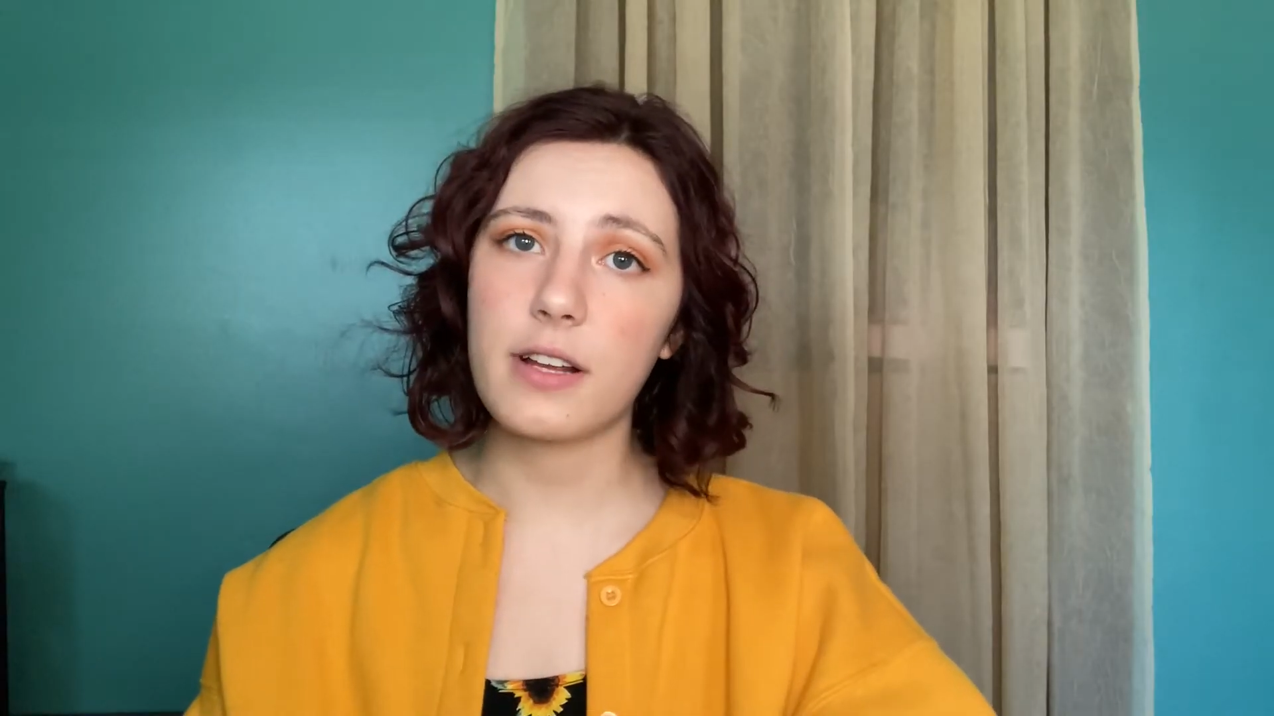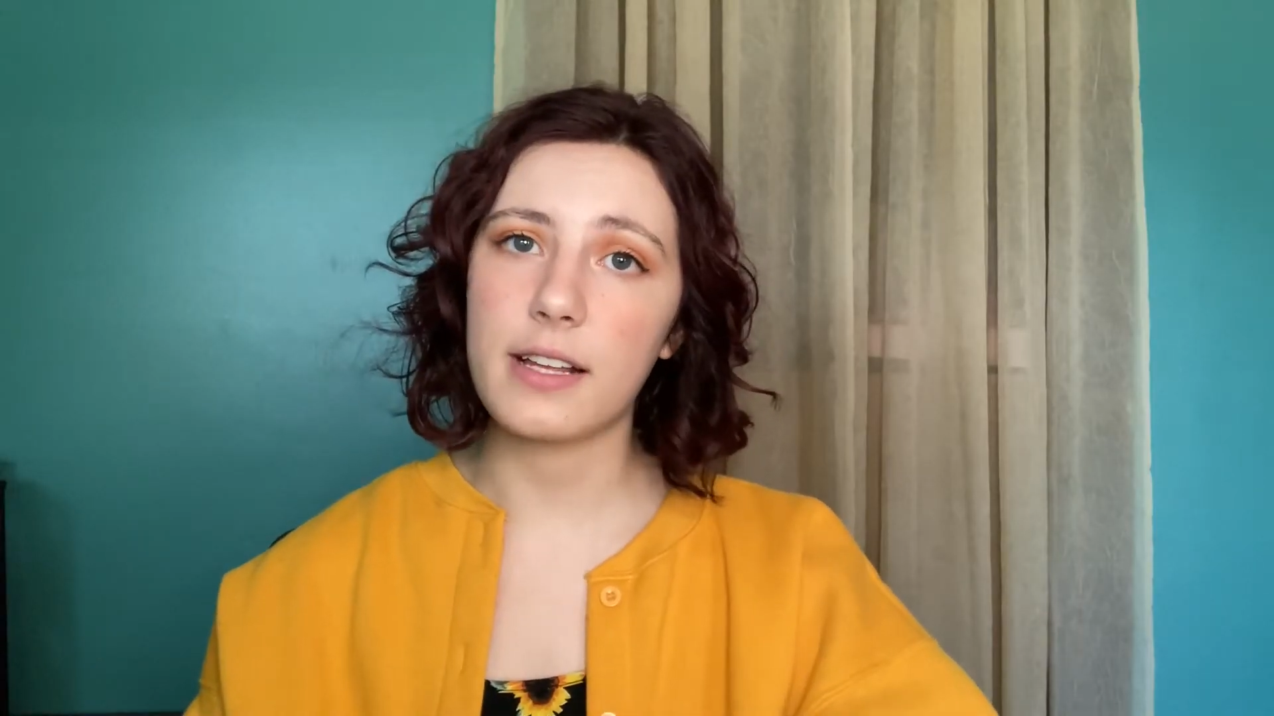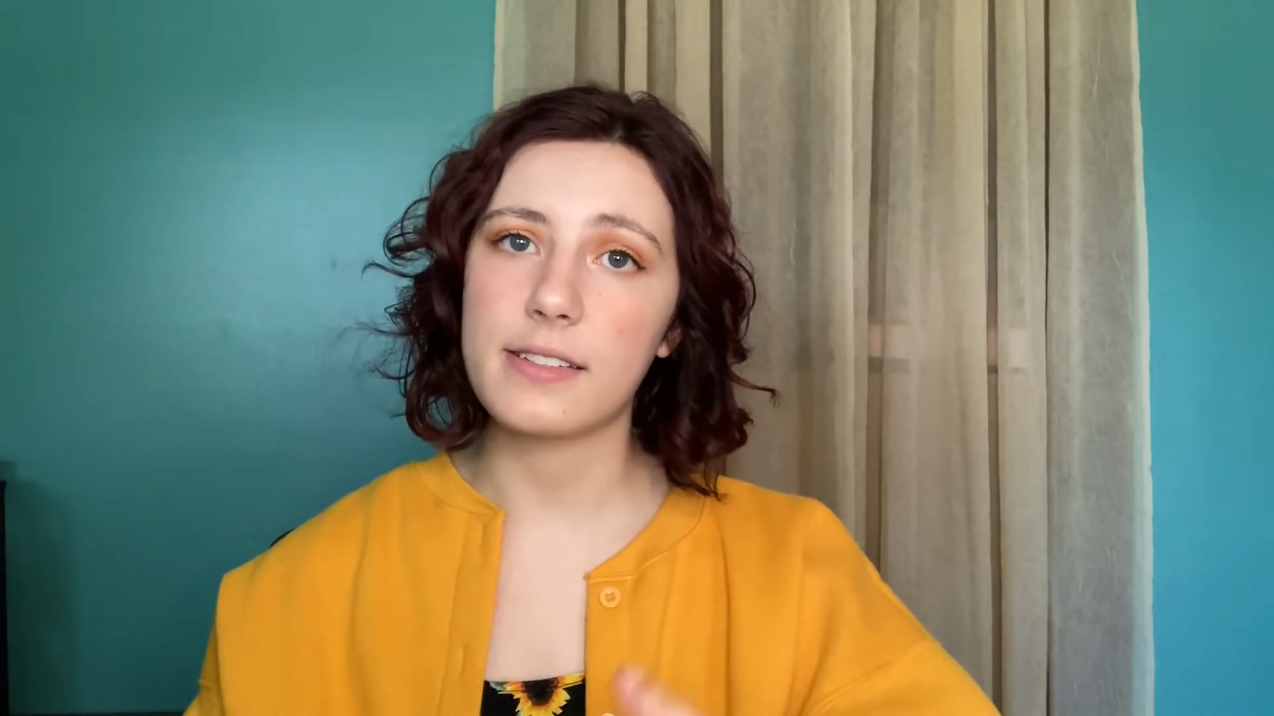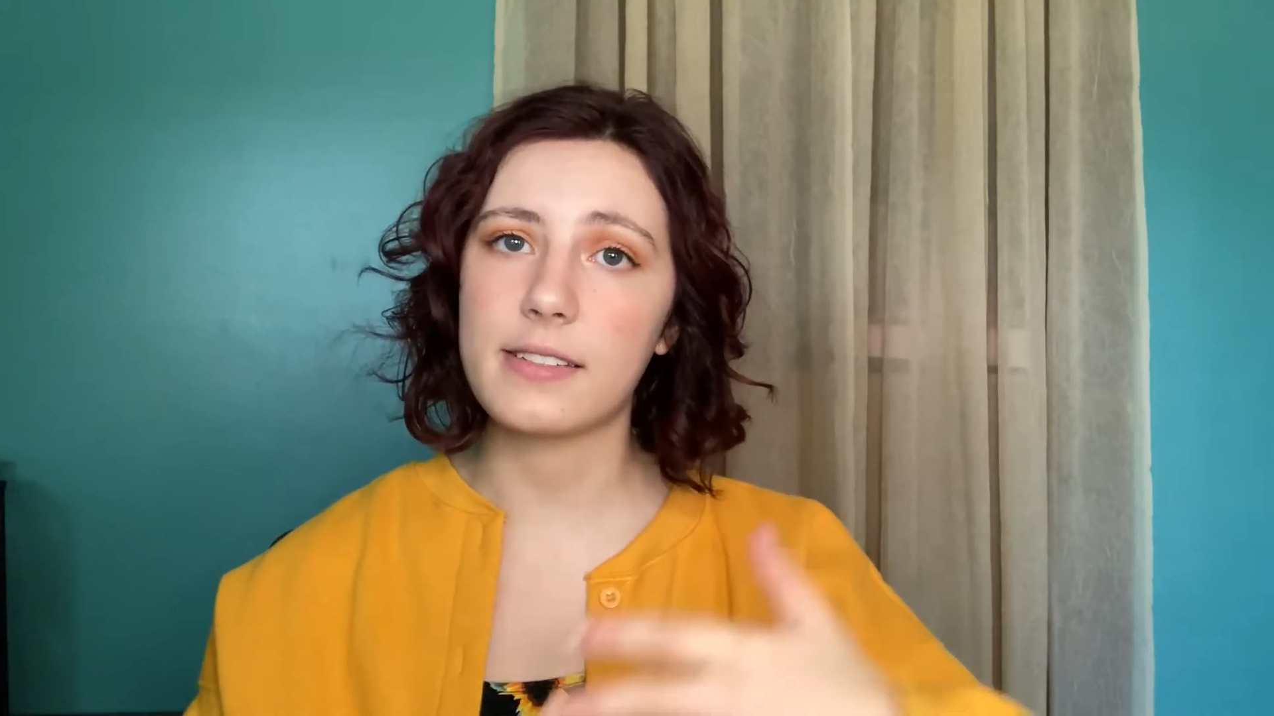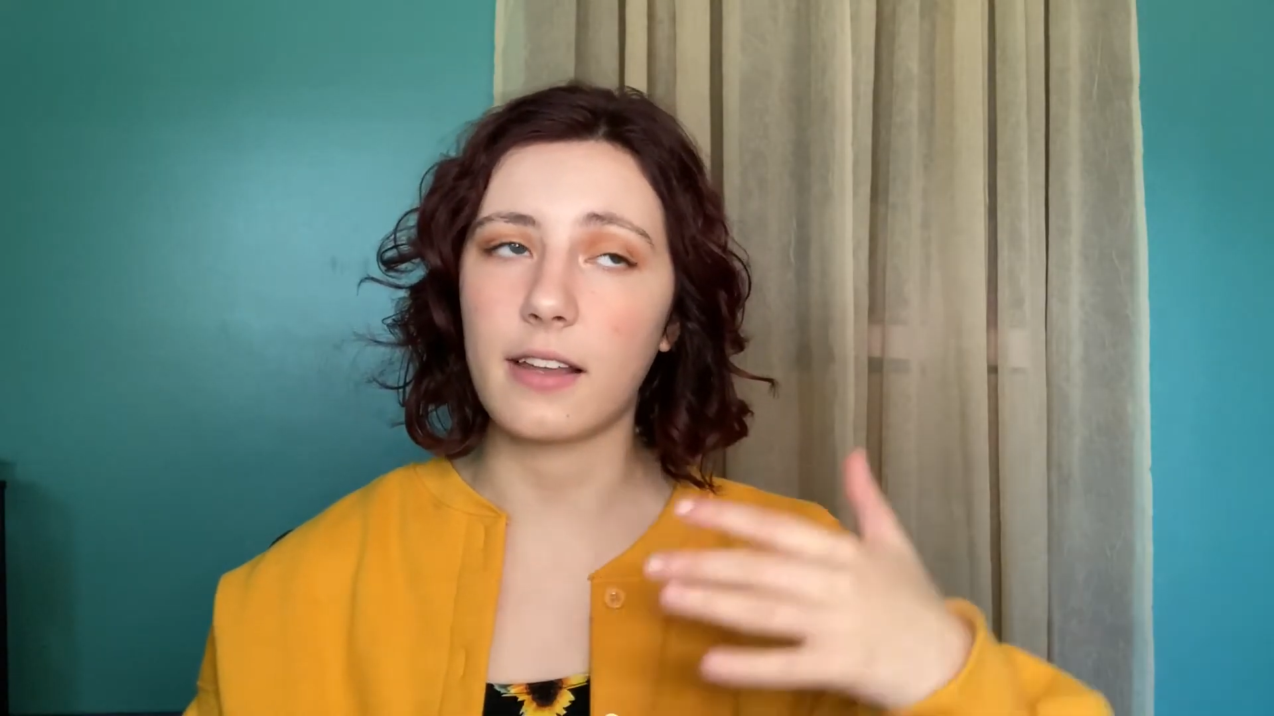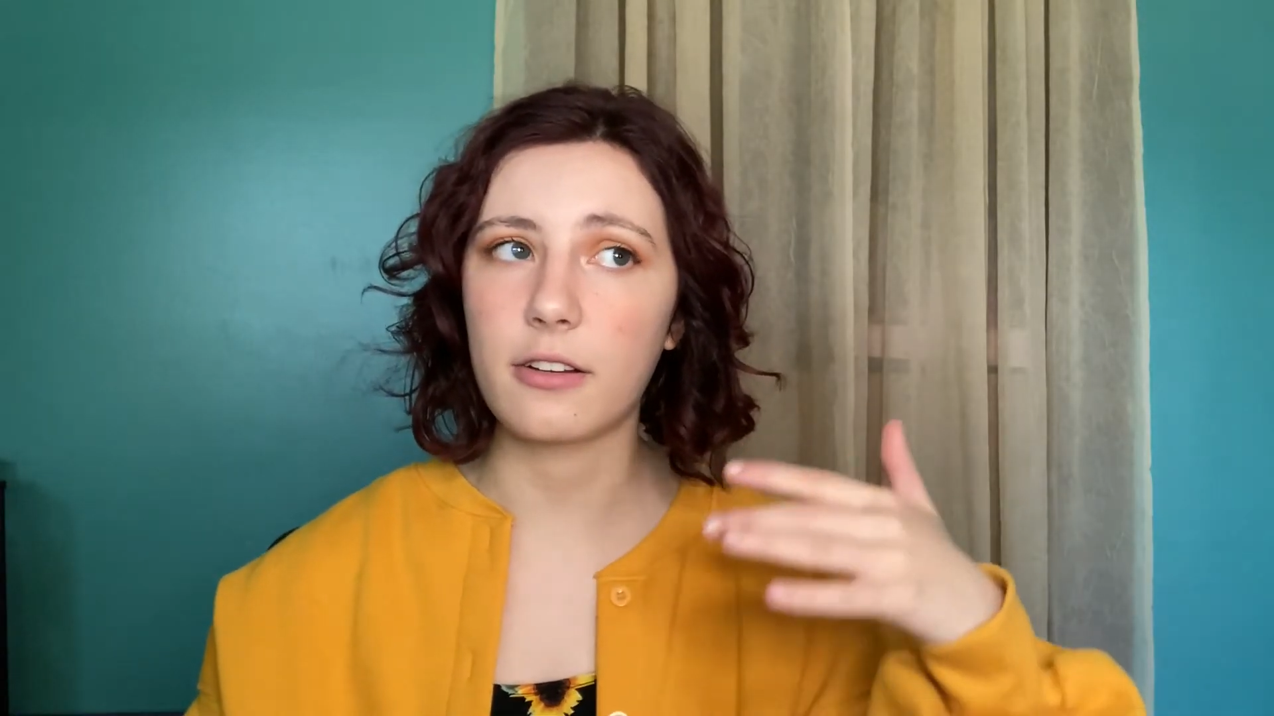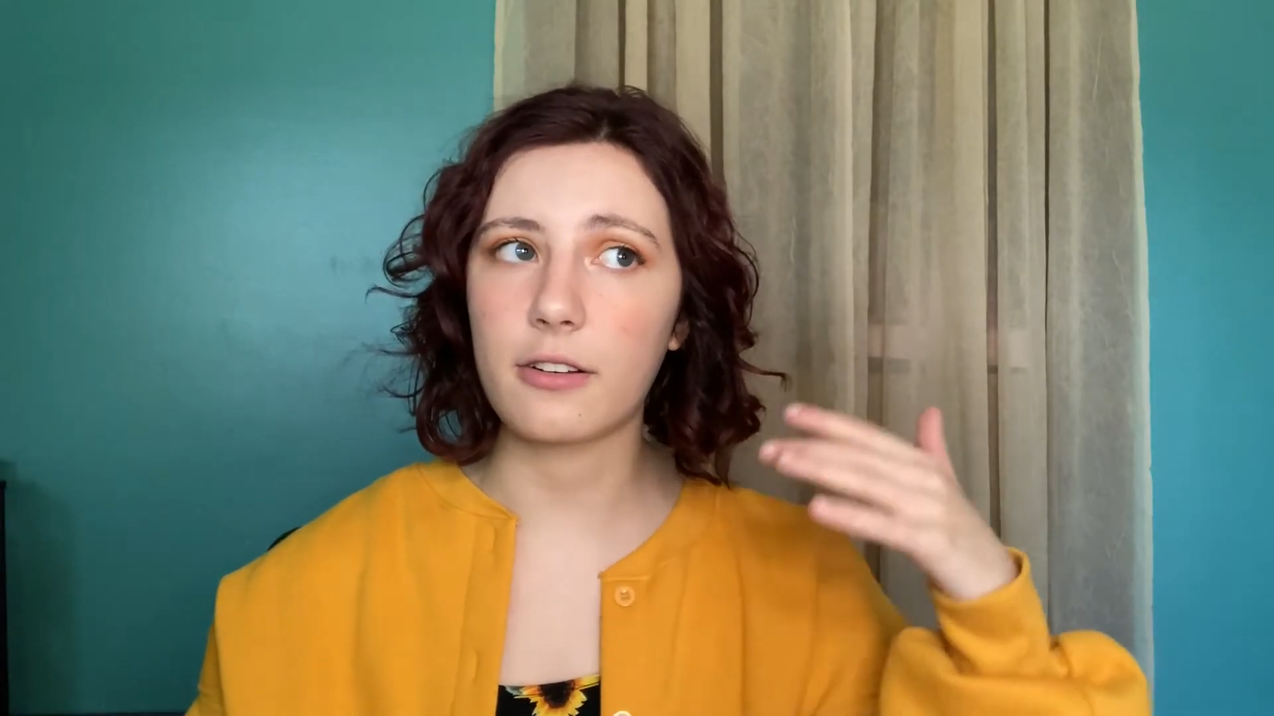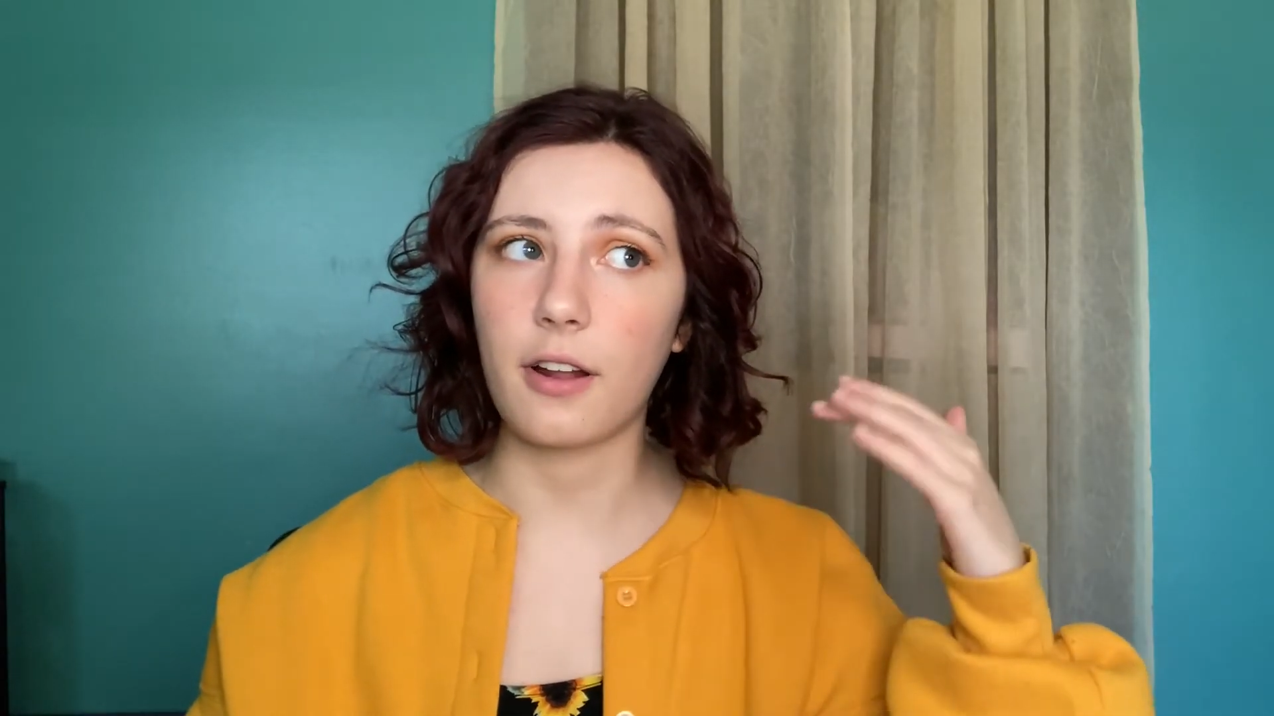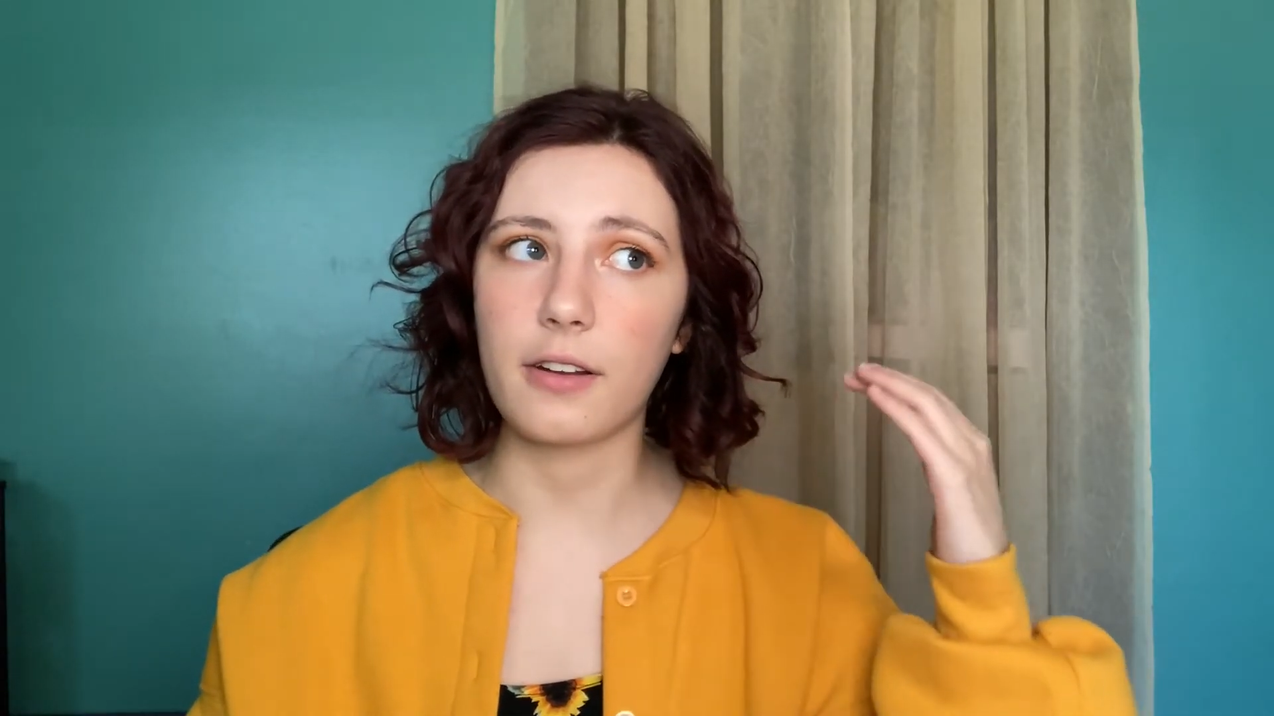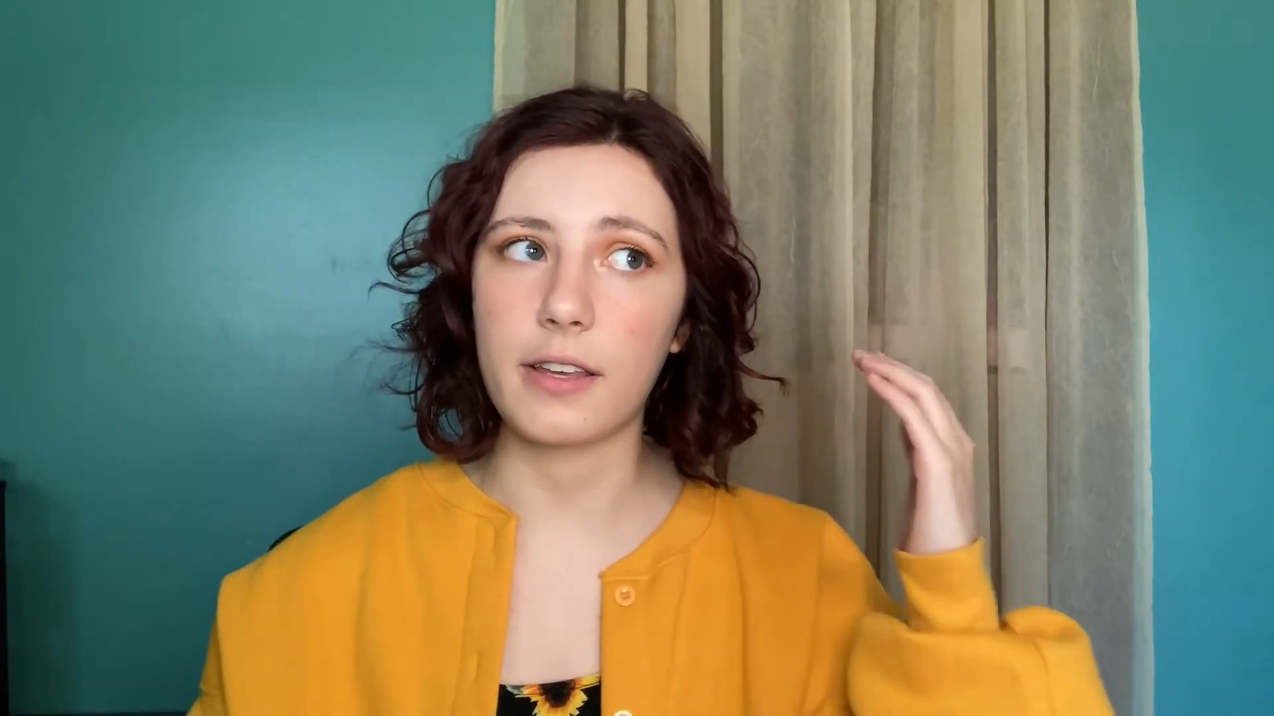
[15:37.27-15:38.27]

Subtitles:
is centered on